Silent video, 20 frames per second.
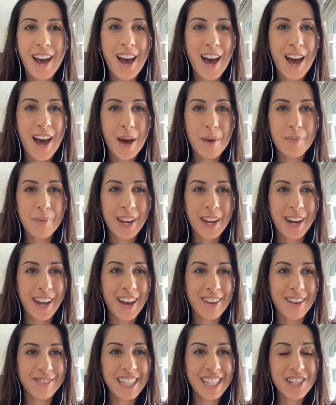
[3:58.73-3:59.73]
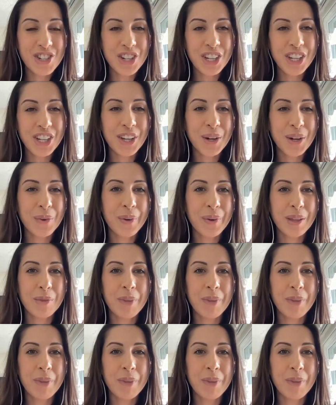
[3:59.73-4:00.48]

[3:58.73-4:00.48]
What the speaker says: And I have Nishi here